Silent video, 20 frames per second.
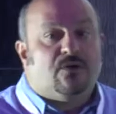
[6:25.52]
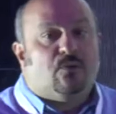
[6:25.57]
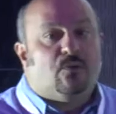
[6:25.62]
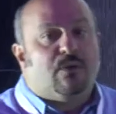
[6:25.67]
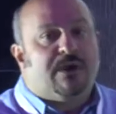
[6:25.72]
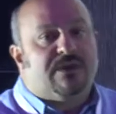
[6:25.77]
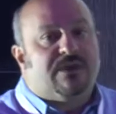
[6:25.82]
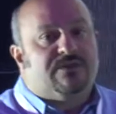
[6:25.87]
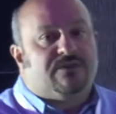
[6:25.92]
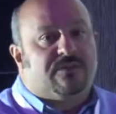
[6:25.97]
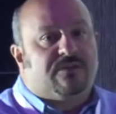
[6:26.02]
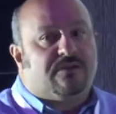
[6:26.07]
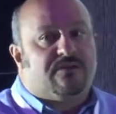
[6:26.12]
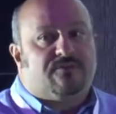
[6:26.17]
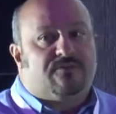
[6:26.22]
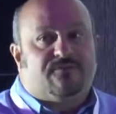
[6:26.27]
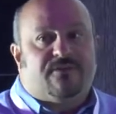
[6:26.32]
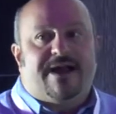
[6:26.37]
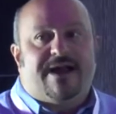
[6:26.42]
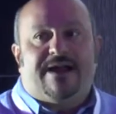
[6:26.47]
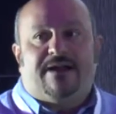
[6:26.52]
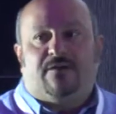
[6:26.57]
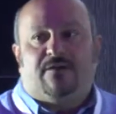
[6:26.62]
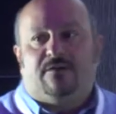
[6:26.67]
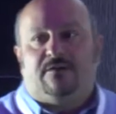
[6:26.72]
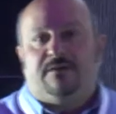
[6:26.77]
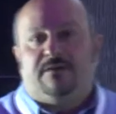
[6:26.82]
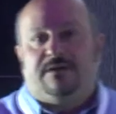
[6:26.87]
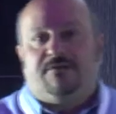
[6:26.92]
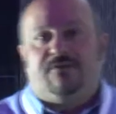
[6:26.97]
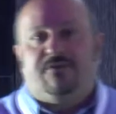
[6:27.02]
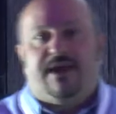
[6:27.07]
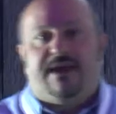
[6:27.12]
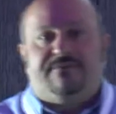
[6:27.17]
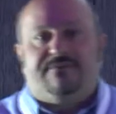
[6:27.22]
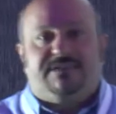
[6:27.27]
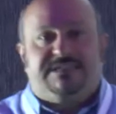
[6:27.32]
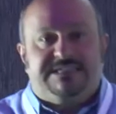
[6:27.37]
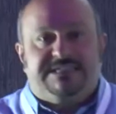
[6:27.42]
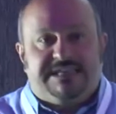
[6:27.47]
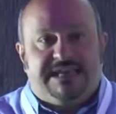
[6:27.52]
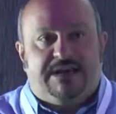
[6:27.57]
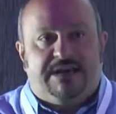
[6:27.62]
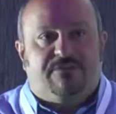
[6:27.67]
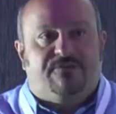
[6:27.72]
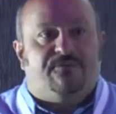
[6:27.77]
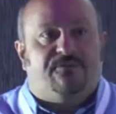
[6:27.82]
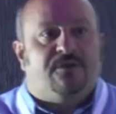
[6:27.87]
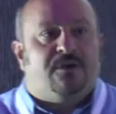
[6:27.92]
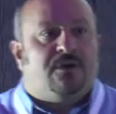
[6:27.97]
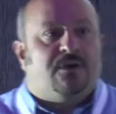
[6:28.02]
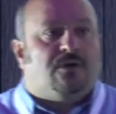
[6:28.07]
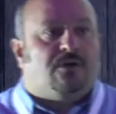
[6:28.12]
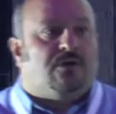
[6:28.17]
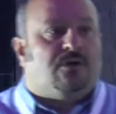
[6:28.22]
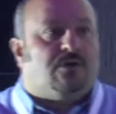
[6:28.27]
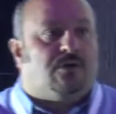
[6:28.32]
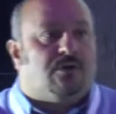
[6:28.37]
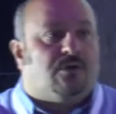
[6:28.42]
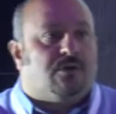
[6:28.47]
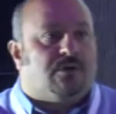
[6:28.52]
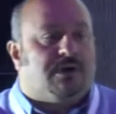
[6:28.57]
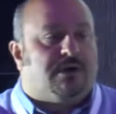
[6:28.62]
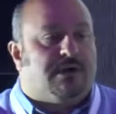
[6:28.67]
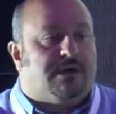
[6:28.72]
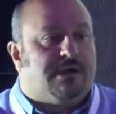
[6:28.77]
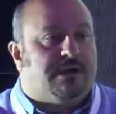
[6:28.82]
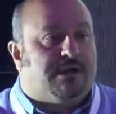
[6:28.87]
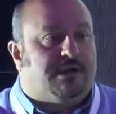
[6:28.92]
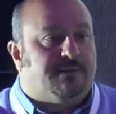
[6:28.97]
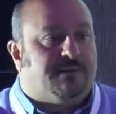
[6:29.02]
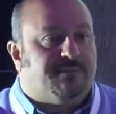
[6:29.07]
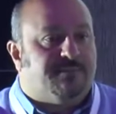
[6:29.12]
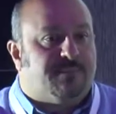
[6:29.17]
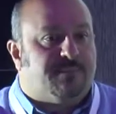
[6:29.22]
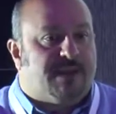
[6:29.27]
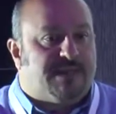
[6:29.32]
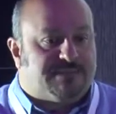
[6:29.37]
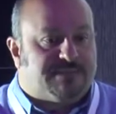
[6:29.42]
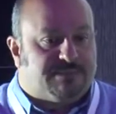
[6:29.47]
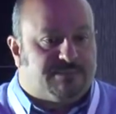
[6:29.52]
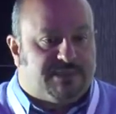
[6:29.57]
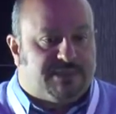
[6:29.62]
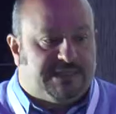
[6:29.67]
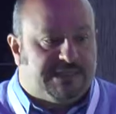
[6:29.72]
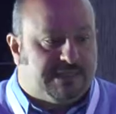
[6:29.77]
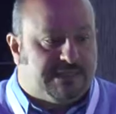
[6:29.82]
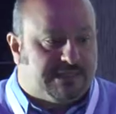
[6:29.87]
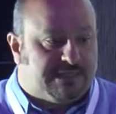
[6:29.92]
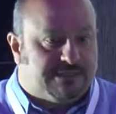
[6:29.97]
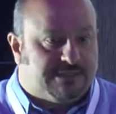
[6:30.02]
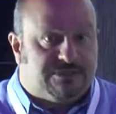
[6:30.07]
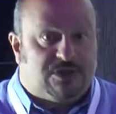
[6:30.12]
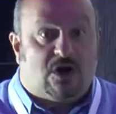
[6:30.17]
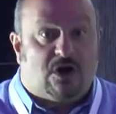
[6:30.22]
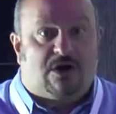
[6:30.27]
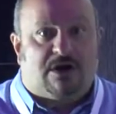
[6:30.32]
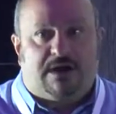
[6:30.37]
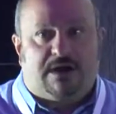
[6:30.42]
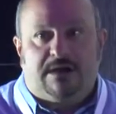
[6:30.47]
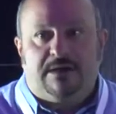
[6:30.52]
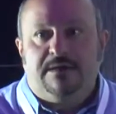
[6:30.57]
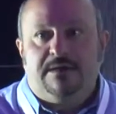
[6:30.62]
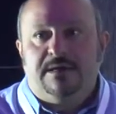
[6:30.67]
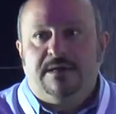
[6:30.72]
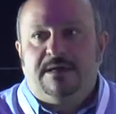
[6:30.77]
with the file. If you have a TIFF or possibly a Targa,